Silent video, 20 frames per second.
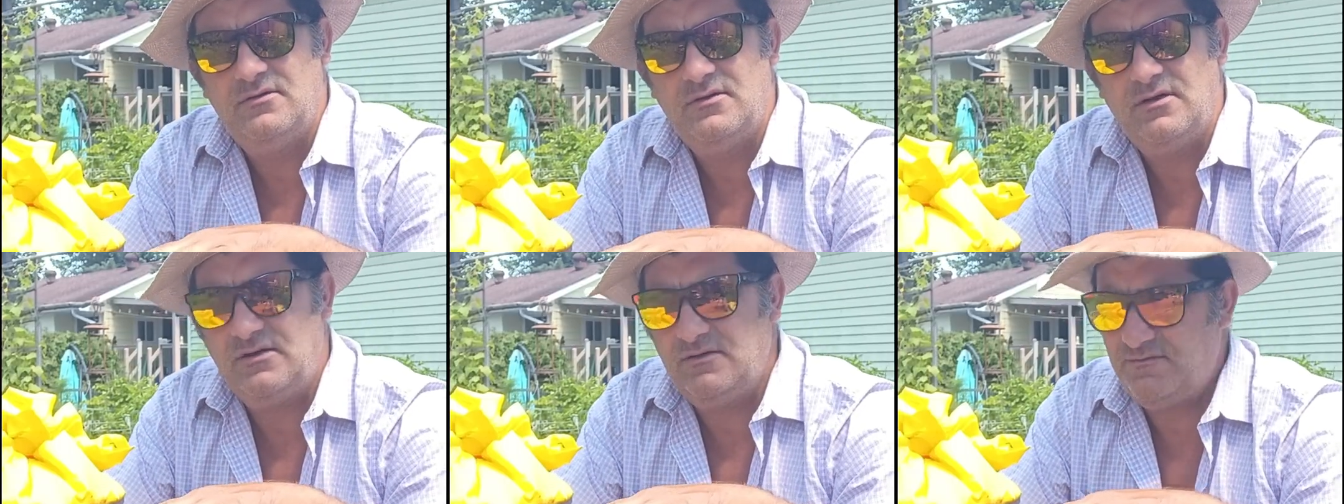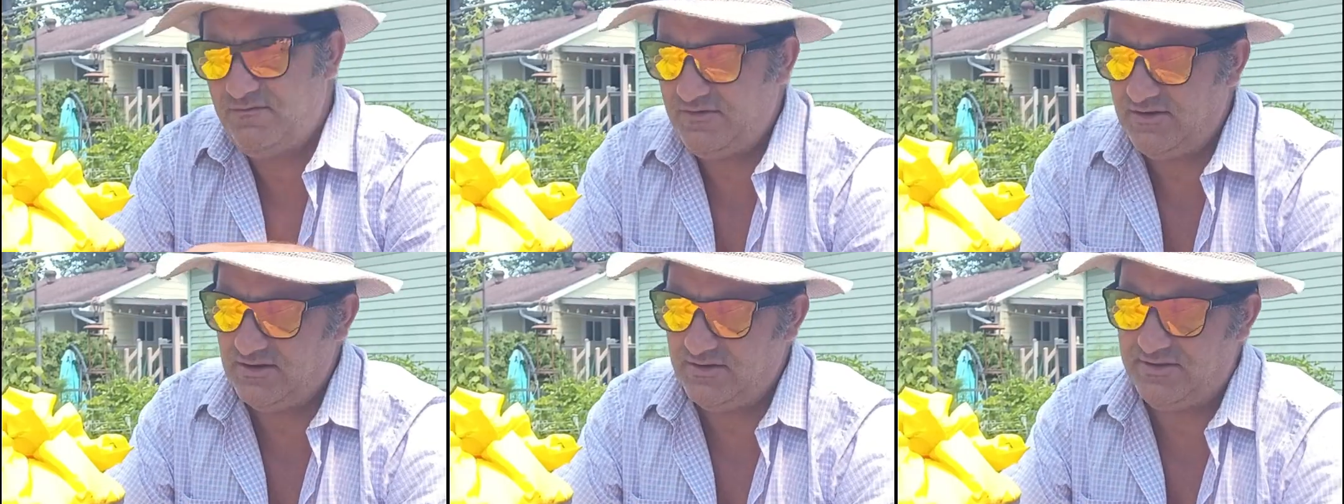and
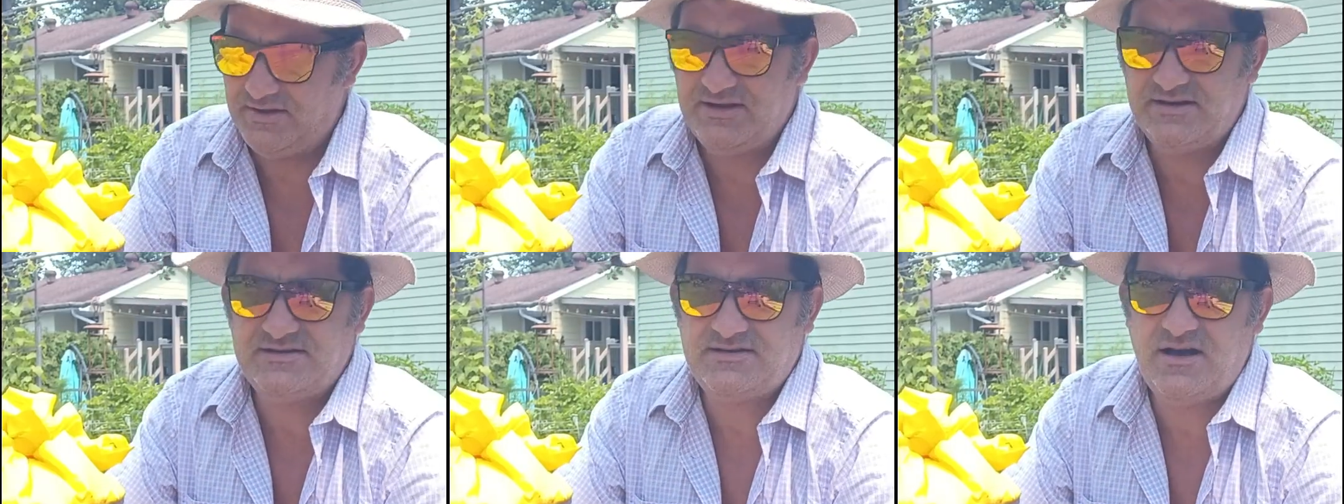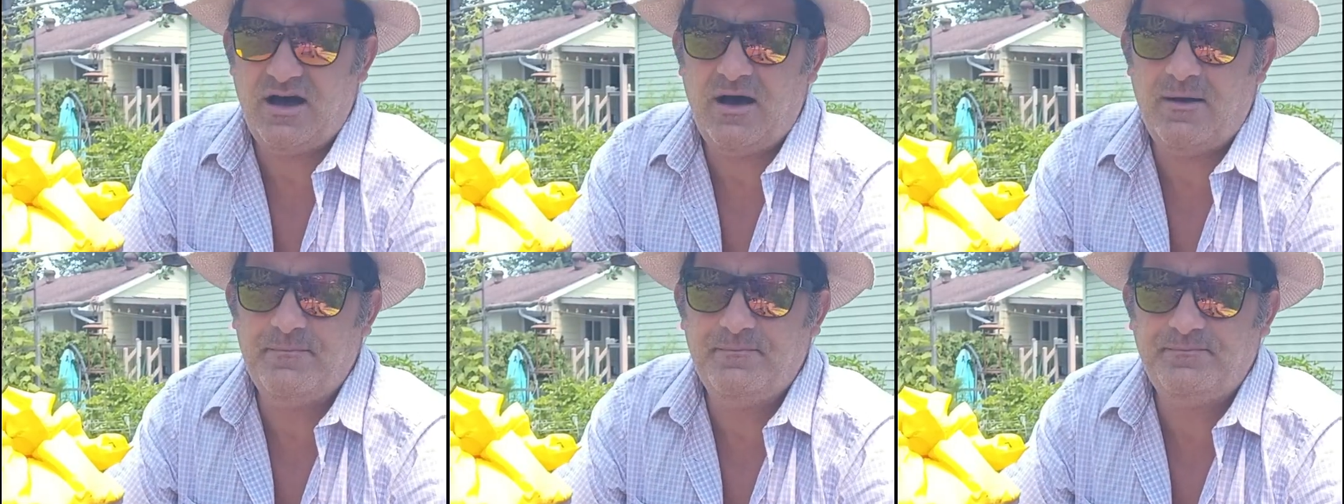filled this
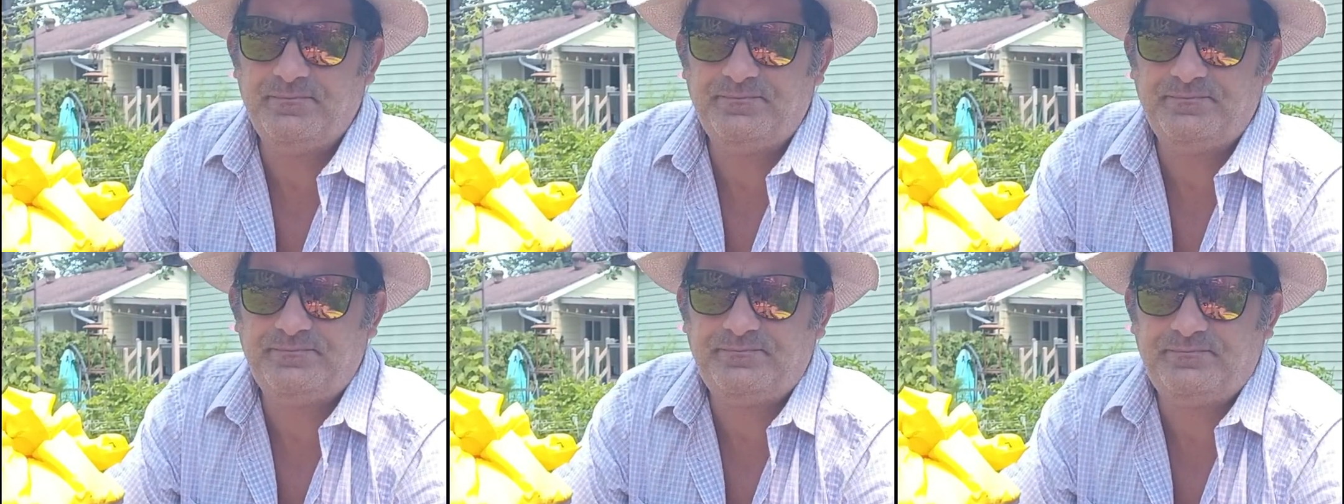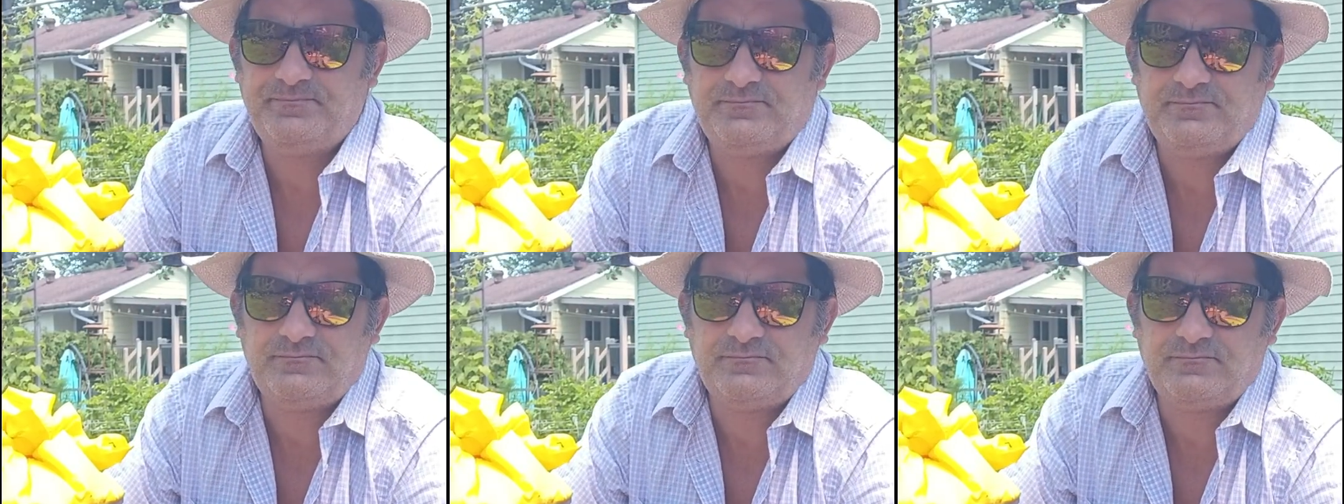up.
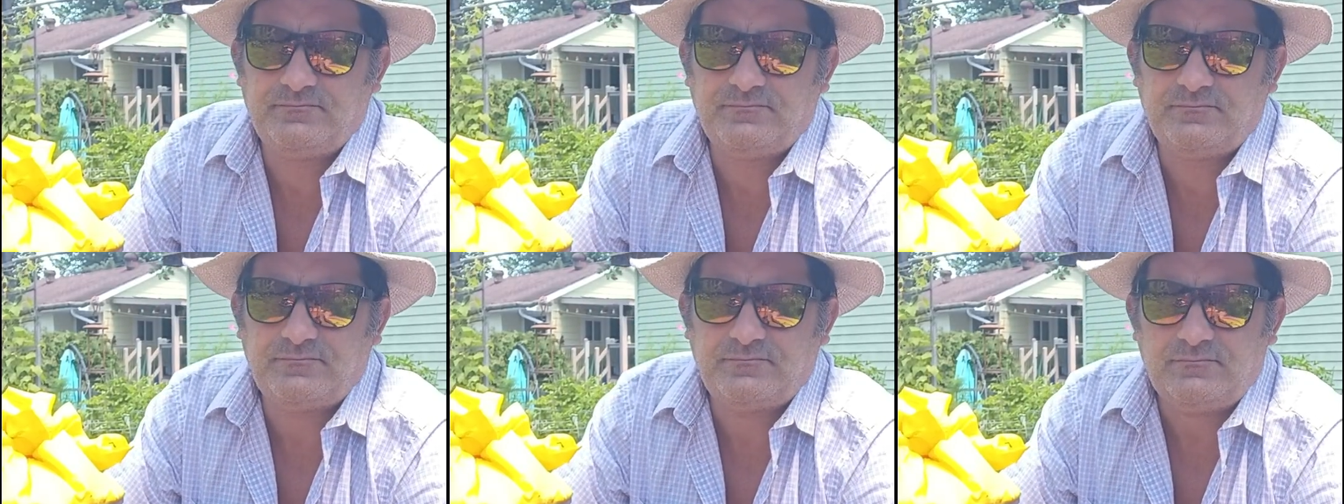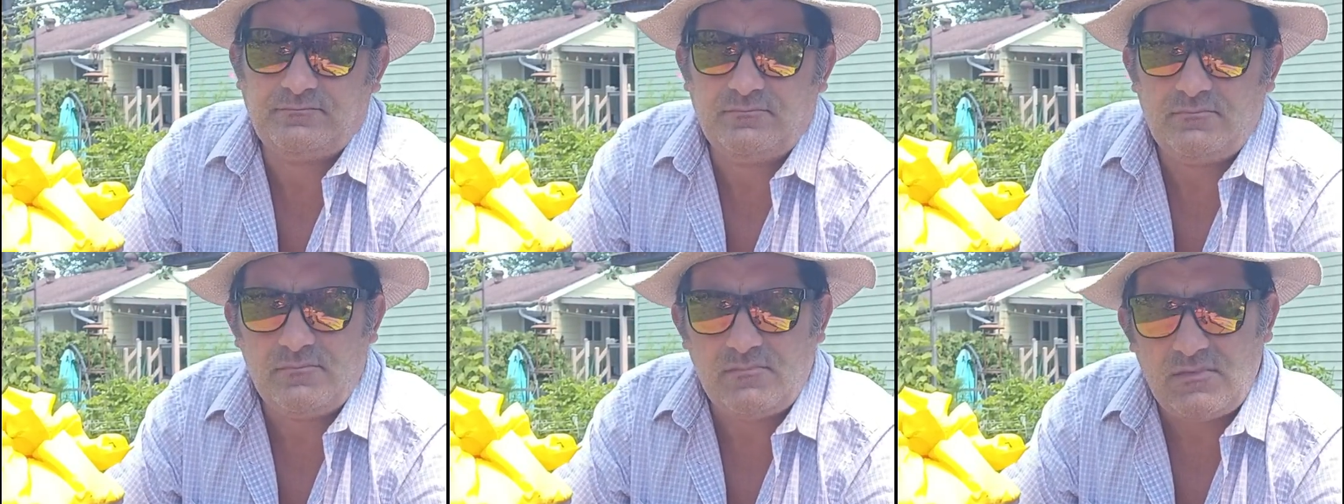
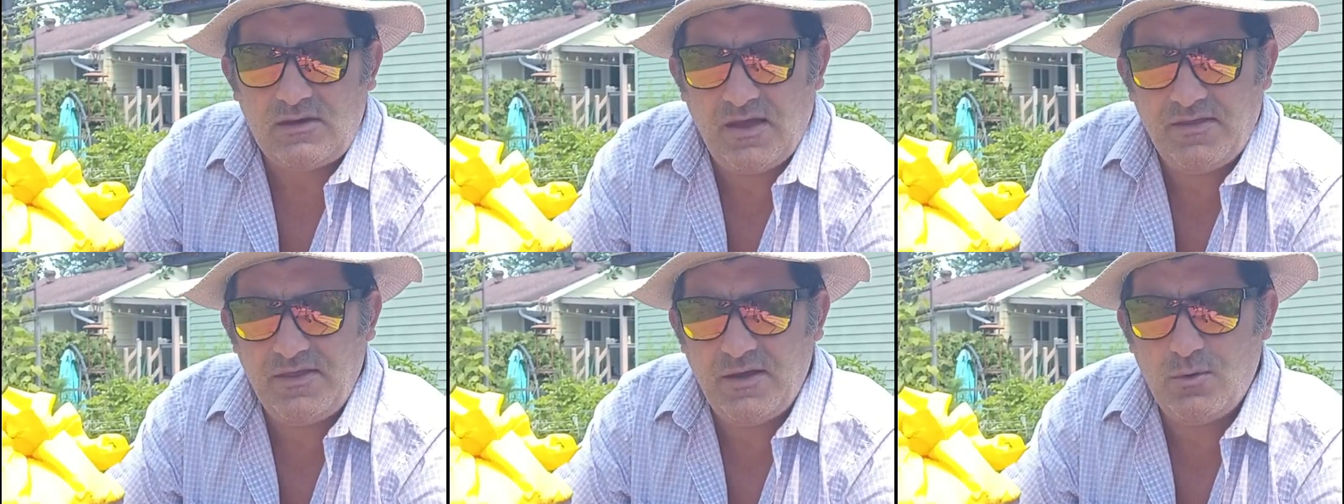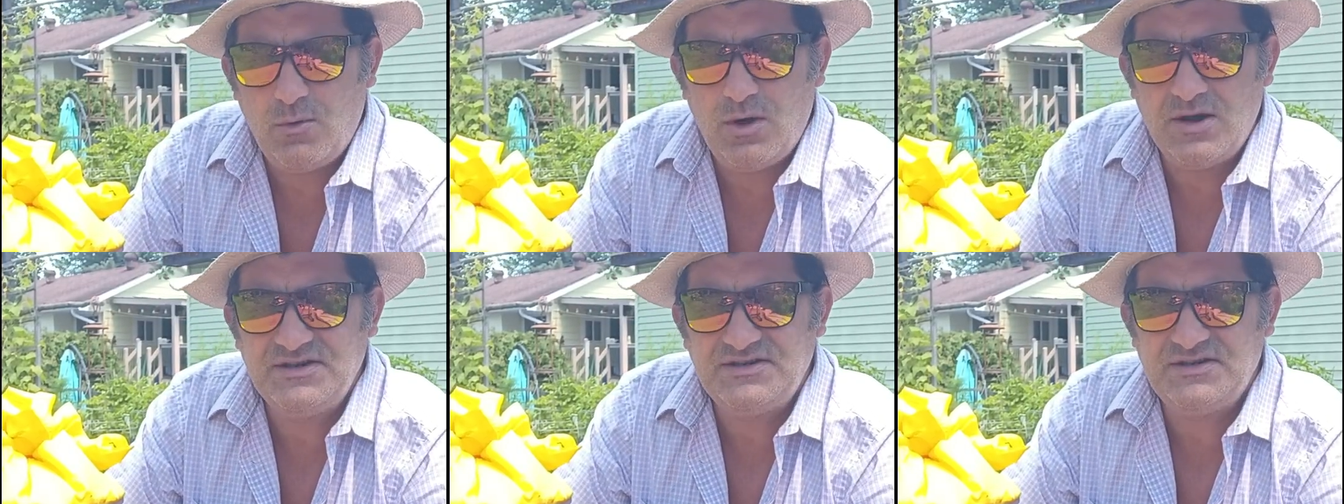And
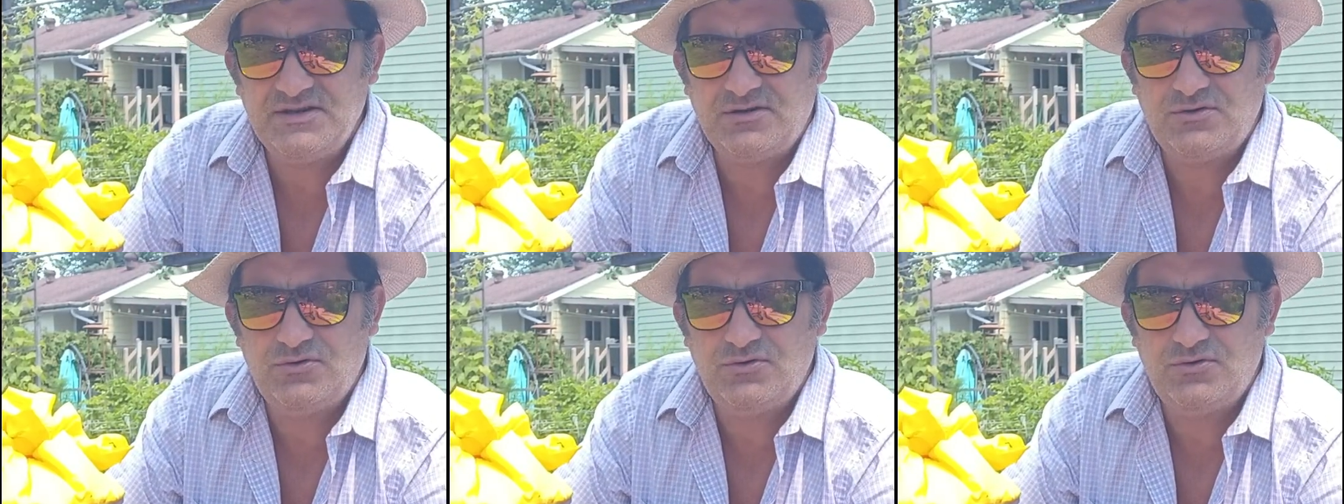then once it